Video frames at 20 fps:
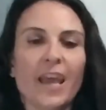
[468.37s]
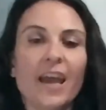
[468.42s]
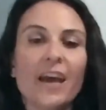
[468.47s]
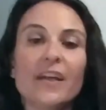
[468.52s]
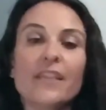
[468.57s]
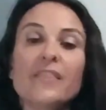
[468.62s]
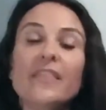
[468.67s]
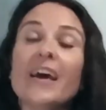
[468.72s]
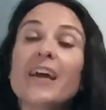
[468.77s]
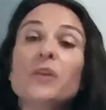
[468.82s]

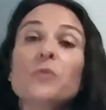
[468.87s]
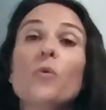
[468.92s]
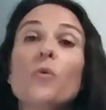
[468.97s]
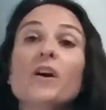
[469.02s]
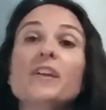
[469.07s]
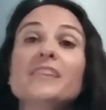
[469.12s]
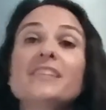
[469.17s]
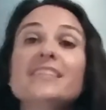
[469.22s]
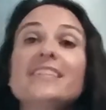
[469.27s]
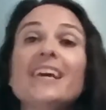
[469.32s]
Then
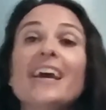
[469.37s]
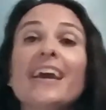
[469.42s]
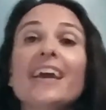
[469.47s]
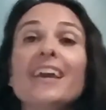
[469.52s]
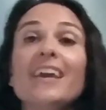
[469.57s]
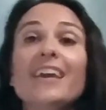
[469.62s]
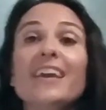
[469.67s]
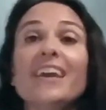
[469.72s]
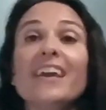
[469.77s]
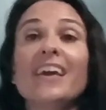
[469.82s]
one
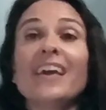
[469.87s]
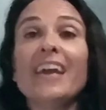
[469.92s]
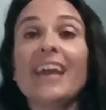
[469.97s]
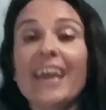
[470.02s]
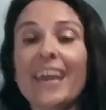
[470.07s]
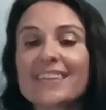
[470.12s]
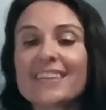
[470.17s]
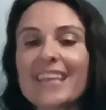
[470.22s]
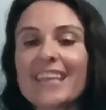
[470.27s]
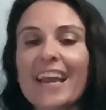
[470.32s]
day,
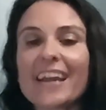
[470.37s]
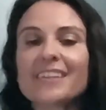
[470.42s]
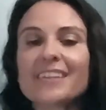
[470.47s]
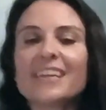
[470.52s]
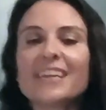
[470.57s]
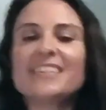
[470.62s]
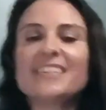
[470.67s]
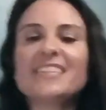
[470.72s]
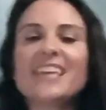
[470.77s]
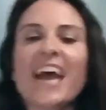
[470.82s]

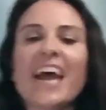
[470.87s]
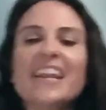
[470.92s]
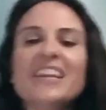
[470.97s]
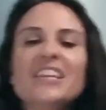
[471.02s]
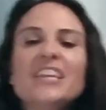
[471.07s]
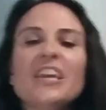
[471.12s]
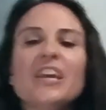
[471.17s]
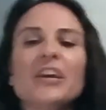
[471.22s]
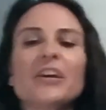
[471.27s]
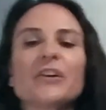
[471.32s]
exactly 10
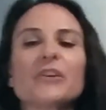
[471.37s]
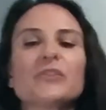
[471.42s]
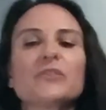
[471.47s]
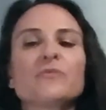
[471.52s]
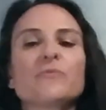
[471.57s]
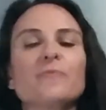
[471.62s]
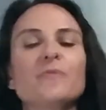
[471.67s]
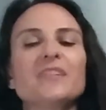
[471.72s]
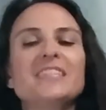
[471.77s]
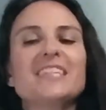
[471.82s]
years
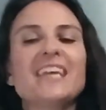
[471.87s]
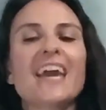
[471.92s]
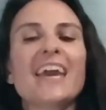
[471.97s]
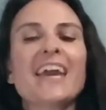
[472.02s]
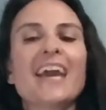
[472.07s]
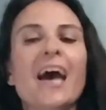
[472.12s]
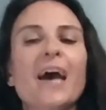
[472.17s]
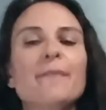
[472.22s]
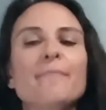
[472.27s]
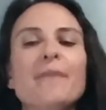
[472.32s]
from the
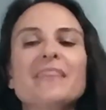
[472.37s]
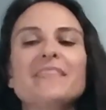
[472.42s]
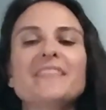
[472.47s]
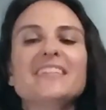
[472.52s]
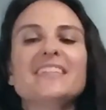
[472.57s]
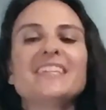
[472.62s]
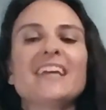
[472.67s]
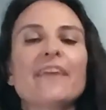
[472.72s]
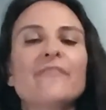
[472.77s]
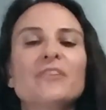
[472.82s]
day I met the
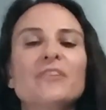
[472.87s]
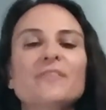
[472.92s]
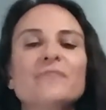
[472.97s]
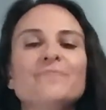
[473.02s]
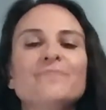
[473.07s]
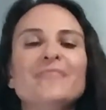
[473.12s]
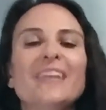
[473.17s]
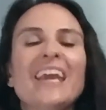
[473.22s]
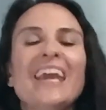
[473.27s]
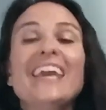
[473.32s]
devil,
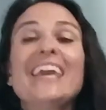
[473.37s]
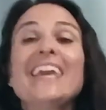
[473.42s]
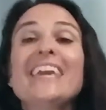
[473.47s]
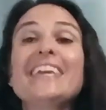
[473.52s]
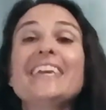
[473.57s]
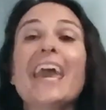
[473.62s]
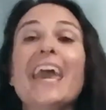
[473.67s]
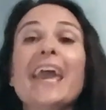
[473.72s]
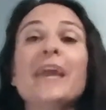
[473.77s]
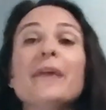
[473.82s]
he
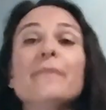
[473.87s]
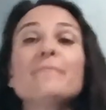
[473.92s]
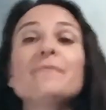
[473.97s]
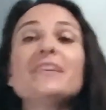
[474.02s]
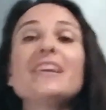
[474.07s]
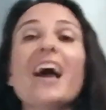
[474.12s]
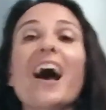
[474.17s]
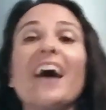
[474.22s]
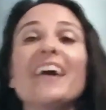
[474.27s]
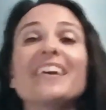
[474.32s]

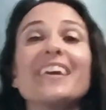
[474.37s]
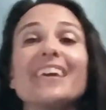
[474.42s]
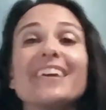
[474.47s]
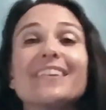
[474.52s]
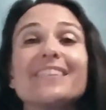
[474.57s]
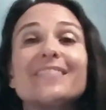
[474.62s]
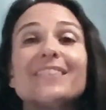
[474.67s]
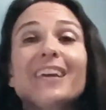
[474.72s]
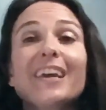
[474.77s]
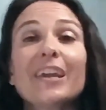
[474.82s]
came knocking
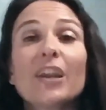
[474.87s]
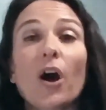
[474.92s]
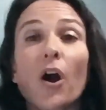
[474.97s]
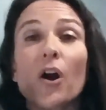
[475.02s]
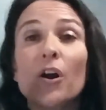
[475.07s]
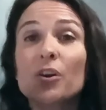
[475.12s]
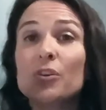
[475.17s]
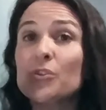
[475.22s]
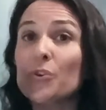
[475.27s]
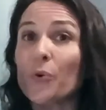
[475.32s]
at
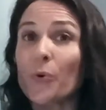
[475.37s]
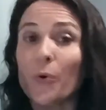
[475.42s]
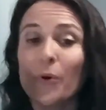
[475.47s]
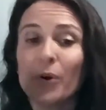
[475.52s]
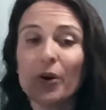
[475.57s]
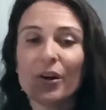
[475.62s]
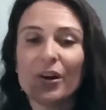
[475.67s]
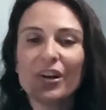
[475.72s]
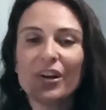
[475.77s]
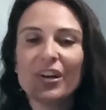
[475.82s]
our
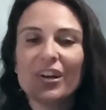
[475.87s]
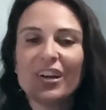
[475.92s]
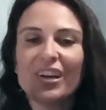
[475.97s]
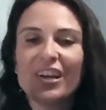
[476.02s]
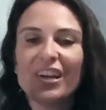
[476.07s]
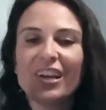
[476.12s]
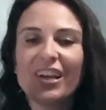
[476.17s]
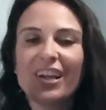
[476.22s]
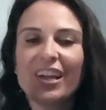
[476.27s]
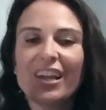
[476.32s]
door.
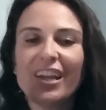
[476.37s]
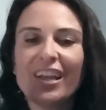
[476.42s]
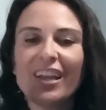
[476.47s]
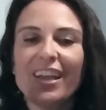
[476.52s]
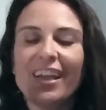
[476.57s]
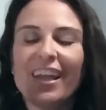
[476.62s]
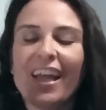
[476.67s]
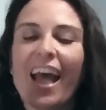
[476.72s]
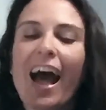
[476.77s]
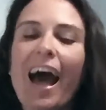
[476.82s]

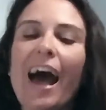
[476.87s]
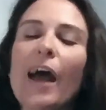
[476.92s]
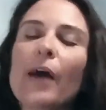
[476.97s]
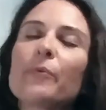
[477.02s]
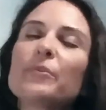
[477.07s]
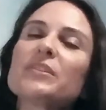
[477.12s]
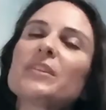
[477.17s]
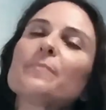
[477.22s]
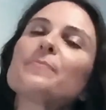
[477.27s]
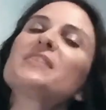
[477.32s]
I
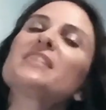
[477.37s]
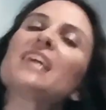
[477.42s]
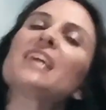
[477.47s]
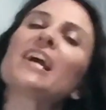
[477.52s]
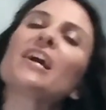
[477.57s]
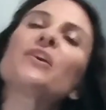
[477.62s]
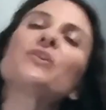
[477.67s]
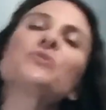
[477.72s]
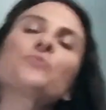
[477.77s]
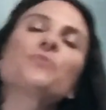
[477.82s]
was
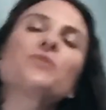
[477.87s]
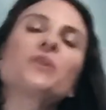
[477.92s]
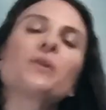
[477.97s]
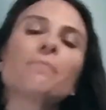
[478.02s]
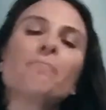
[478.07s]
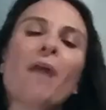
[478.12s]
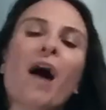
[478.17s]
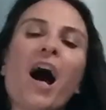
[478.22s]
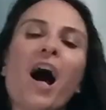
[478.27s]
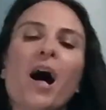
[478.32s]
upstairs with your
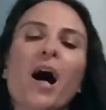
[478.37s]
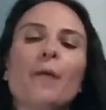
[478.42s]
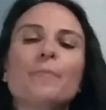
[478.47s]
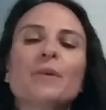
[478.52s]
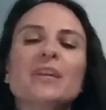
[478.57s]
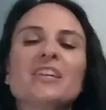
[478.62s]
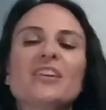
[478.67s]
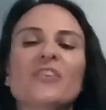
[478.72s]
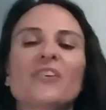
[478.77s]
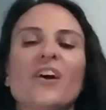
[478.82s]
mom
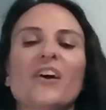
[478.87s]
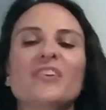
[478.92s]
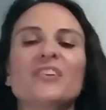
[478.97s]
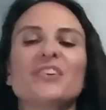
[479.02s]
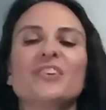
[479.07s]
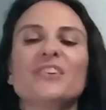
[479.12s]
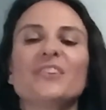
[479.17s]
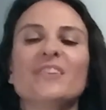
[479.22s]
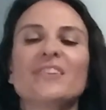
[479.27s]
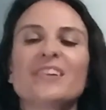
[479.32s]
and your
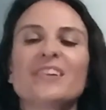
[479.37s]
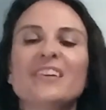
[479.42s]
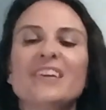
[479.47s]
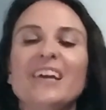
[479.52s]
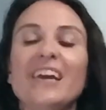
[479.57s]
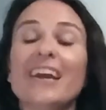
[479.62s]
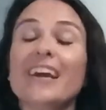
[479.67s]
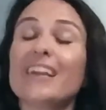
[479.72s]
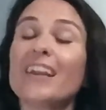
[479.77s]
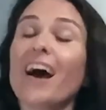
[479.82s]
uncle,
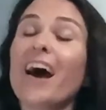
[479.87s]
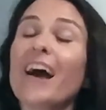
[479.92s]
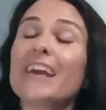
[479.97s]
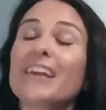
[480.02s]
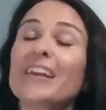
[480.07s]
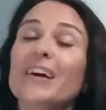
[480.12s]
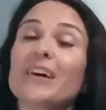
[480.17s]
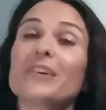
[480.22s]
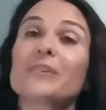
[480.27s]
and Ina